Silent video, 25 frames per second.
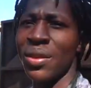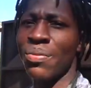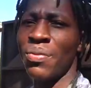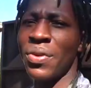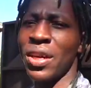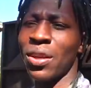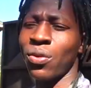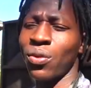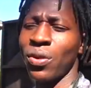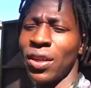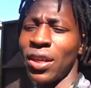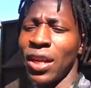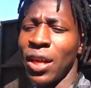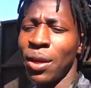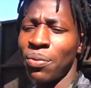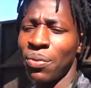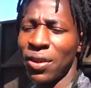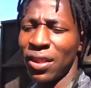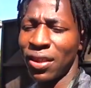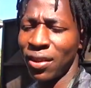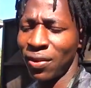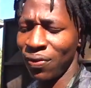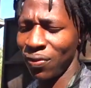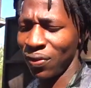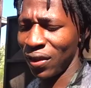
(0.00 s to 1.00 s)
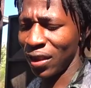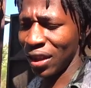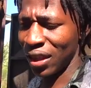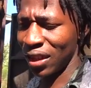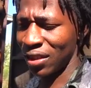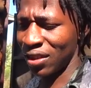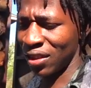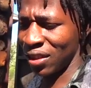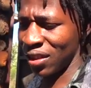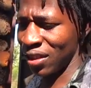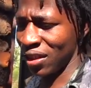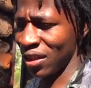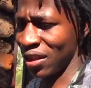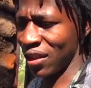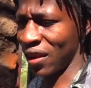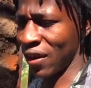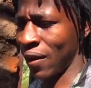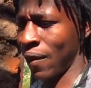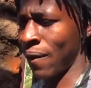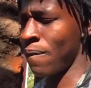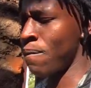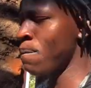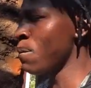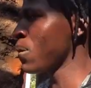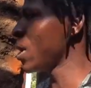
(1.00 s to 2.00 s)
But when I'm in the village here,
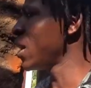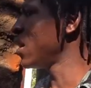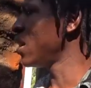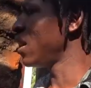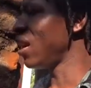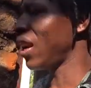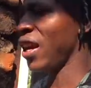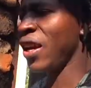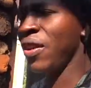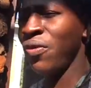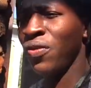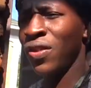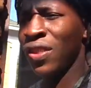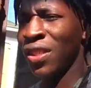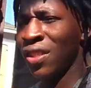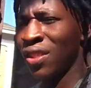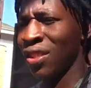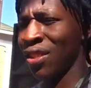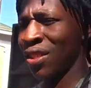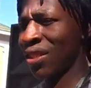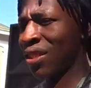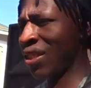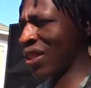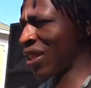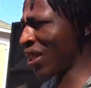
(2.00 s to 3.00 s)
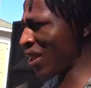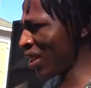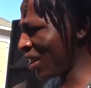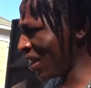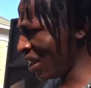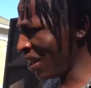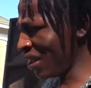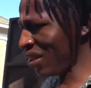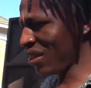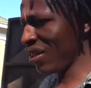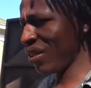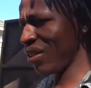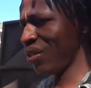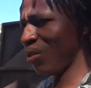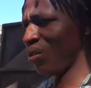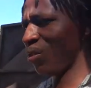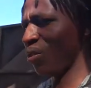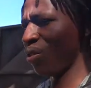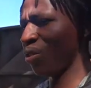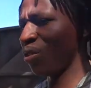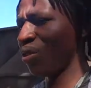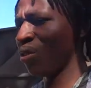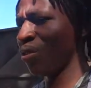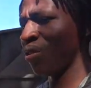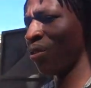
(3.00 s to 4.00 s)
life is chill, you
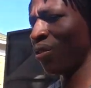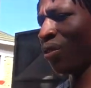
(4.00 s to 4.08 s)
know.